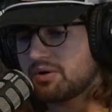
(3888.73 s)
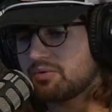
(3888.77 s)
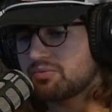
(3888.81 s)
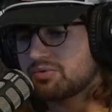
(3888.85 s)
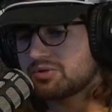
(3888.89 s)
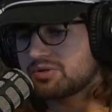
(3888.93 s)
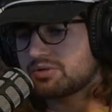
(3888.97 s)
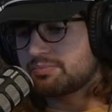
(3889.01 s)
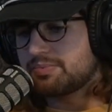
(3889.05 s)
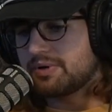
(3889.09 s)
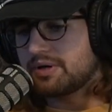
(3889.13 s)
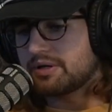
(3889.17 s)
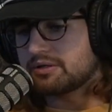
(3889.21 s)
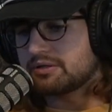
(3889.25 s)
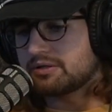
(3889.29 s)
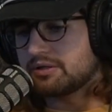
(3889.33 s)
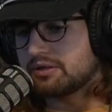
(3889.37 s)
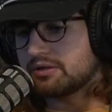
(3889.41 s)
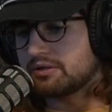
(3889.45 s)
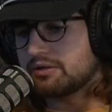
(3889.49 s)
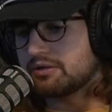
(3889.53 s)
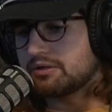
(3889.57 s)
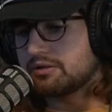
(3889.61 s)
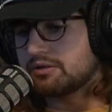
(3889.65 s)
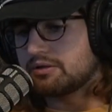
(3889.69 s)
I respect
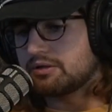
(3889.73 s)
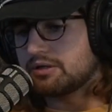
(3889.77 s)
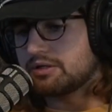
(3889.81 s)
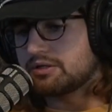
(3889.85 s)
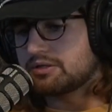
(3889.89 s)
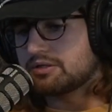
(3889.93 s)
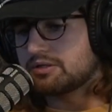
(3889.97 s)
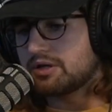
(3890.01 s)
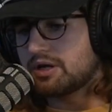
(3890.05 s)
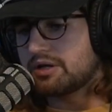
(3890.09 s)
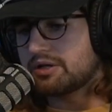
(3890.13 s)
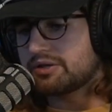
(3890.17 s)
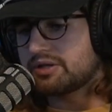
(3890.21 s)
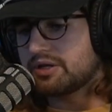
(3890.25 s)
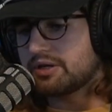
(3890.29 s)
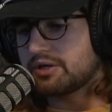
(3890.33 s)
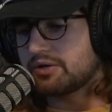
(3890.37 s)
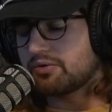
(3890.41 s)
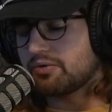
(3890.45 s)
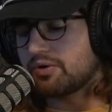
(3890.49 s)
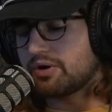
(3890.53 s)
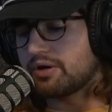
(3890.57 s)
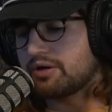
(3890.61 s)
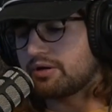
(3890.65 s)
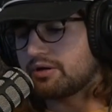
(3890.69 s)
it. It's not that
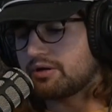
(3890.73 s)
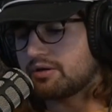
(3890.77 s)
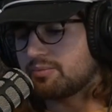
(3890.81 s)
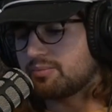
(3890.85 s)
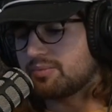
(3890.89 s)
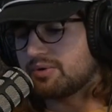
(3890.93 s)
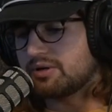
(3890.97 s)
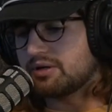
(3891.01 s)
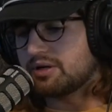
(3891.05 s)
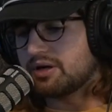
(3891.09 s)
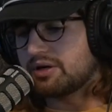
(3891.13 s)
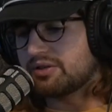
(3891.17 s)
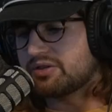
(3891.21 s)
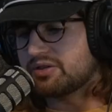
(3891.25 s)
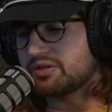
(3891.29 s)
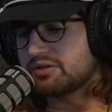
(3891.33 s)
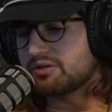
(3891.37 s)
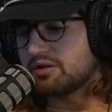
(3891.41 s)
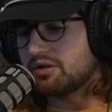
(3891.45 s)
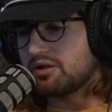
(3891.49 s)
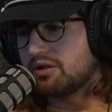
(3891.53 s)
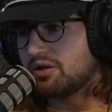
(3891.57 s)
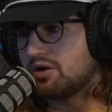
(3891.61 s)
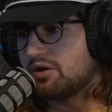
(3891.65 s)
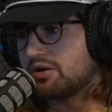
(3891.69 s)
grating to me. I think
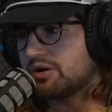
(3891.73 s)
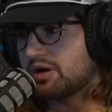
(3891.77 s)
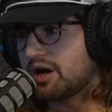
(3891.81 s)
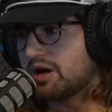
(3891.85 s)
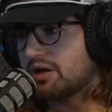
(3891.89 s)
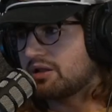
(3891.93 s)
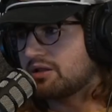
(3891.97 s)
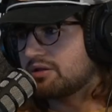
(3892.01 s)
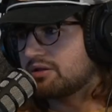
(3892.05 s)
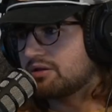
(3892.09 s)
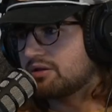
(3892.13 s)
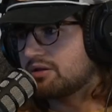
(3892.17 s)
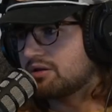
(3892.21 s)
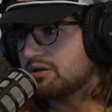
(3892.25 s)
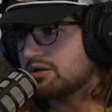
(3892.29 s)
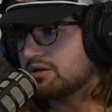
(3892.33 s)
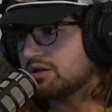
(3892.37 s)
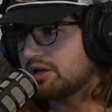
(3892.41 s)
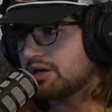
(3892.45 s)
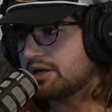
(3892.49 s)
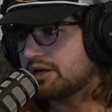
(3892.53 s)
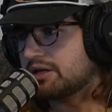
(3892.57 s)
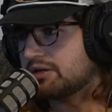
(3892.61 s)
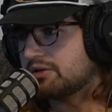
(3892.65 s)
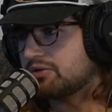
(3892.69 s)
the Long Island
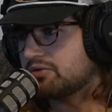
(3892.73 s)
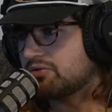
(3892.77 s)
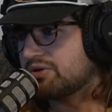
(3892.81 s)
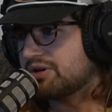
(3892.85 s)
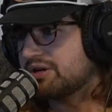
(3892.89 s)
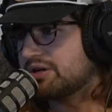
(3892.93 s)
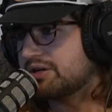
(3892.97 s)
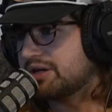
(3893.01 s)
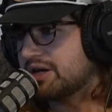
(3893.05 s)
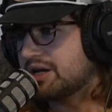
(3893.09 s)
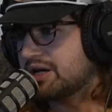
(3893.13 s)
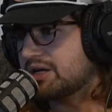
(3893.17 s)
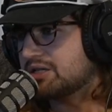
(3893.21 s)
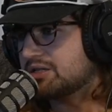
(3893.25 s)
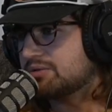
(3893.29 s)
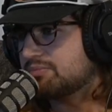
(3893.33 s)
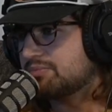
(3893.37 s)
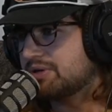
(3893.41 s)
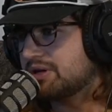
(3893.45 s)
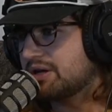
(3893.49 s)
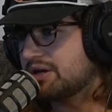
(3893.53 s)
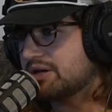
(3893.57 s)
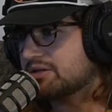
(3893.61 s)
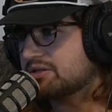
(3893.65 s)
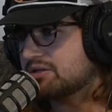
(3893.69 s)
like Great
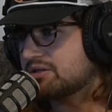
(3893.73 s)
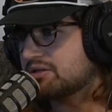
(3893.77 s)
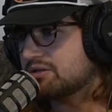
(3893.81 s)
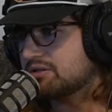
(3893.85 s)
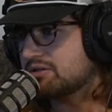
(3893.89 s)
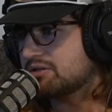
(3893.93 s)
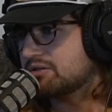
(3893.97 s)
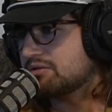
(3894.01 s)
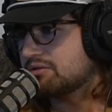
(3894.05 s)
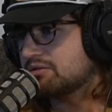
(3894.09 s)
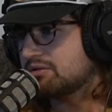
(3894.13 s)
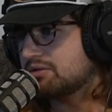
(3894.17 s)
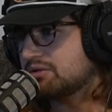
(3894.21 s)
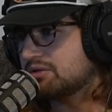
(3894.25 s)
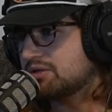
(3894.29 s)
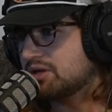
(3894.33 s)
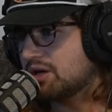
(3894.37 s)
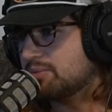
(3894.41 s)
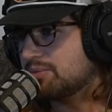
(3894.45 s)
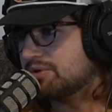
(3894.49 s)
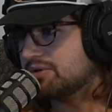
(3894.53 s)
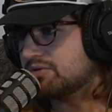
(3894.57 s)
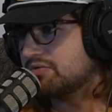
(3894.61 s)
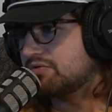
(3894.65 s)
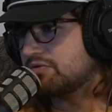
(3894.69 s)
Gatsby accent's
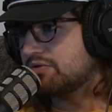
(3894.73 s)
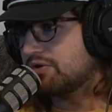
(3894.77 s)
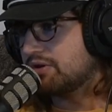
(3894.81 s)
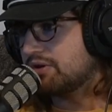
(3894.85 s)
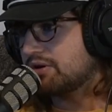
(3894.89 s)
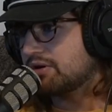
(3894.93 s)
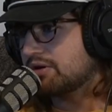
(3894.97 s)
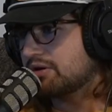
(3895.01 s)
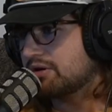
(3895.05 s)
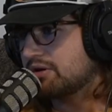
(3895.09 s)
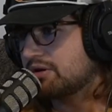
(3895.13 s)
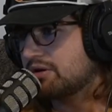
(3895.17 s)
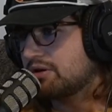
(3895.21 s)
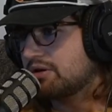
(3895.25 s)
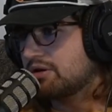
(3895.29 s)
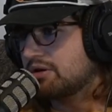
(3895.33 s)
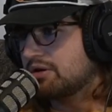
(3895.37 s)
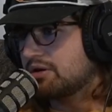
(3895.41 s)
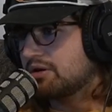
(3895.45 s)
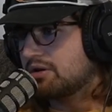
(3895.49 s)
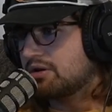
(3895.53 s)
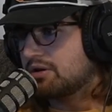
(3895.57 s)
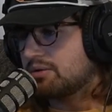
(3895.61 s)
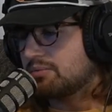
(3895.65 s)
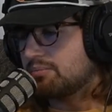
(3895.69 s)
dumb as fuck.
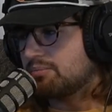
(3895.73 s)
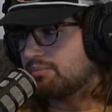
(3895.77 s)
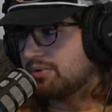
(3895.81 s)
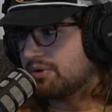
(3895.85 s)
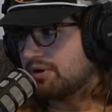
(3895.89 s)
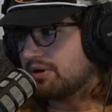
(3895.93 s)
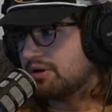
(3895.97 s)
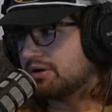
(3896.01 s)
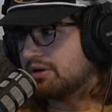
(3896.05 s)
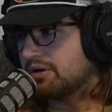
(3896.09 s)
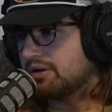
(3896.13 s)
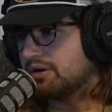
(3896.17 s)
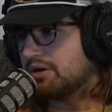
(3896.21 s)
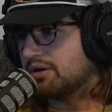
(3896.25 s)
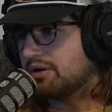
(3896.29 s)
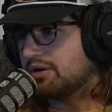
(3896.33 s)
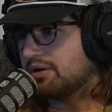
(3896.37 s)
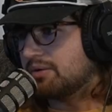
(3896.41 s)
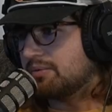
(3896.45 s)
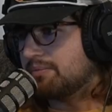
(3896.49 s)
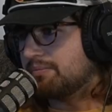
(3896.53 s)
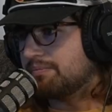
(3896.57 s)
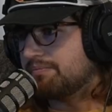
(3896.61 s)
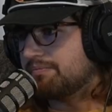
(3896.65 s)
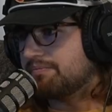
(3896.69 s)
But
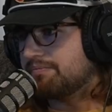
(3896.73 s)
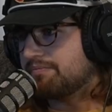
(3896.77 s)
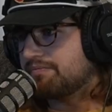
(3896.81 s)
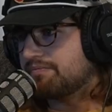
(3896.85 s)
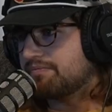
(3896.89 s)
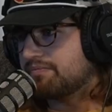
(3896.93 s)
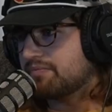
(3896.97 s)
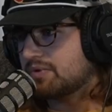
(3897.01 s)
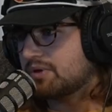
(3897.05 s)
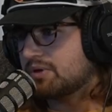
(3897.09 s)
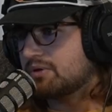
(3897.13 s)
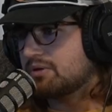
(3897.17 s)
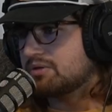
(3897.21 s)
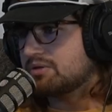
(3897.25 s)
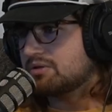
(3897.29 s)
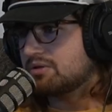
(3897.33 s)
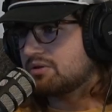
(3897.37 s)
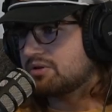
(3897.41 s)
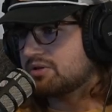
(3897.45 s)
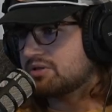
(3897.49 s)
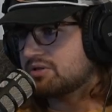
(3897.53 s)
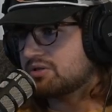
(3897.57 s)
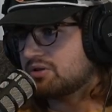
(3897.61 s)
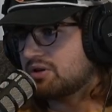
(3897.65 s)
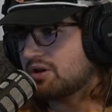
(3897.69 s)
as
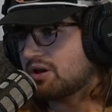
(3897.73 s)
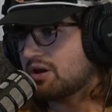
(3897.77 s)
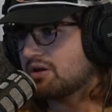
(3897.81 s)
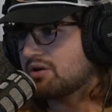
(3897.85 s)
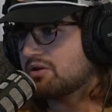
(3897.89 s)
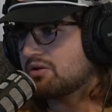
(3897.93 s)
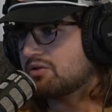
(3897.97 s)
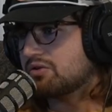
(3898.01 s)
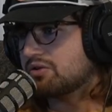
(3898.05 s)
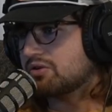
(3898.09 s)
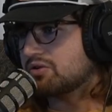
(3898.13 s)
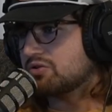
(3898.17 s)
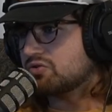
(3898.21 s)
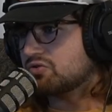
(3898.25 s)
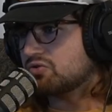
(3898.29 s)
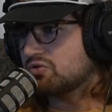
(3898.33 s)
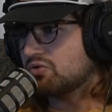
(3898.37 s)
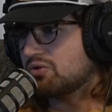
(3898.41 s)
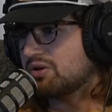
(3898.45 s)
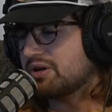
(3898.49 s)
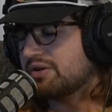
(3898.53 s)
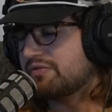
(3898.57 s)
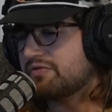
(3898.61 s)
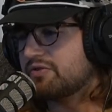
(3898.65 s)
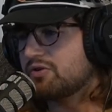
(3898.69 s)
long as you got it under
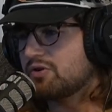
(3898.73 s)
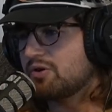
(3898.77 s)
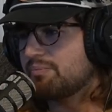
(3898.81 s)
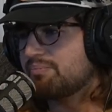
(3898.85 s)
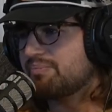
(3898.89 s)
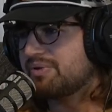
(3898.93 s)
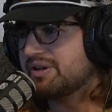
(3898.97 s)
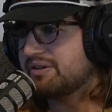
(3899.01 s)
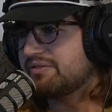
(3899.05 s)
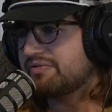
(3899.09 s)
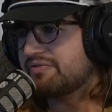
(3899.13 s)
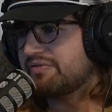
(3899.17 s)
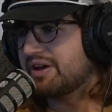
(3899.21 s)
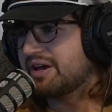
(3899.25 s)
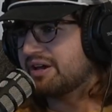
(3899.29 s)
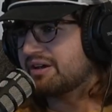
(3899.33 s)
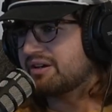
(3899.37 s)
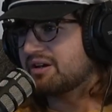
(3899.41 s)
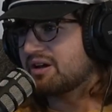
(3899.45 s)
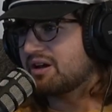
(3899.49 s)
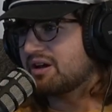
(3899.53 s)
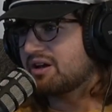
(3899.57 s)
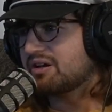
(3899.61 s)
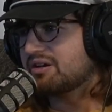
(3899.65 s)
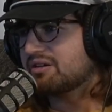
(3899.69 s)
control. If you're a big fat
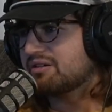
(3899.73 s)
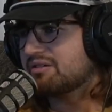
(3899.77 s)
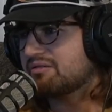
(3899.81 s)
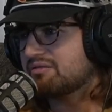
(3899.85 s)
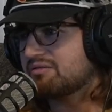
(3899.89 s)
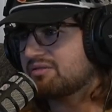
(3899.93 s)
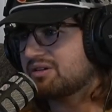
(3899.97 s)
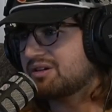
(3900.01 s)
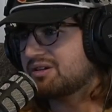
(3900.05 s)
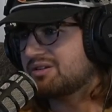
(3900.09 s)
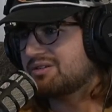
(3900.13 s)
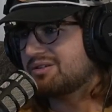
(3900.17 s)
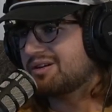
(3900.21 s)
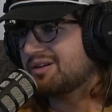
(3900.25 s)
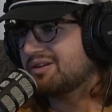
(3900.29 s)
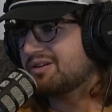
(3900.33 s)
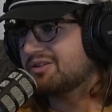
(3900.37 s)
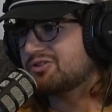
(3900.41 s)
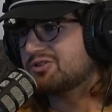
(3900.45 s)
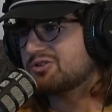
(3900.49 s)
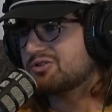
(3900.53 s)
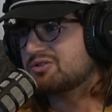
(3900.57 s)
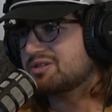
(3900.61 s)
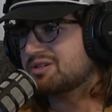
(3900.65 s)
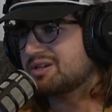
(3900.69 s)
guy and you got a
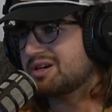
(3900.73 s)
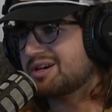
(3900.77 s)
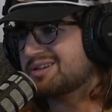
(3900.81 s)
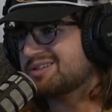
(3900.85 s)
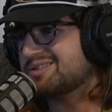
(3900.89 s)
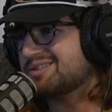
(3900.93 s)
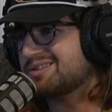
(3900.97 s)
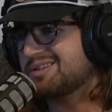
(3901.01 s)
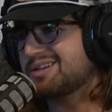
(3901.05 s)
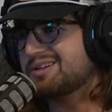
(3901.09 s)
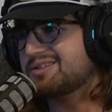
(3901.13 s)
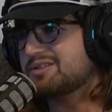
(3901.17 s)
Jersey accent,